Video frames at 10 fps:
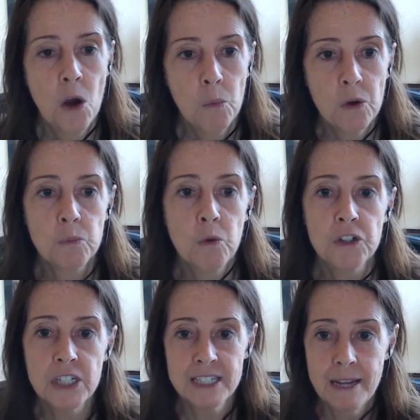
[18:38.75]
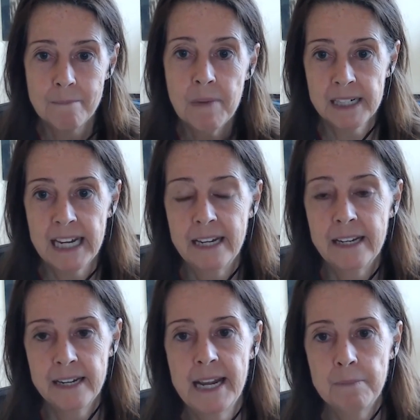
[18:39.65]
what does that money
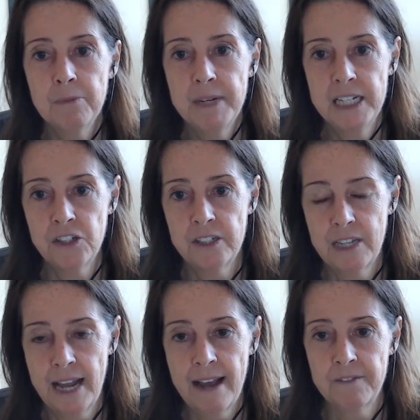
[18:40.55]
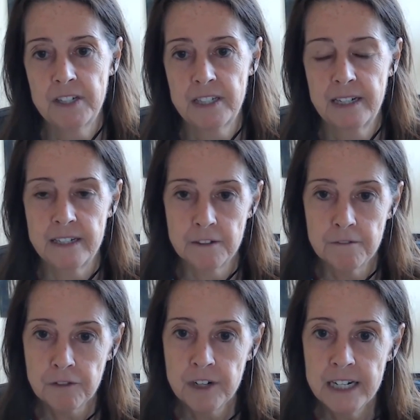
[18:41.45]
enable me to have? Is
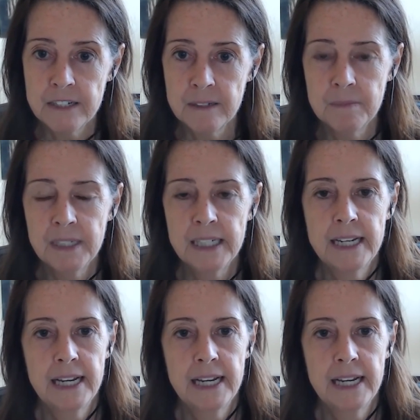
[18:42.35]
it freedom?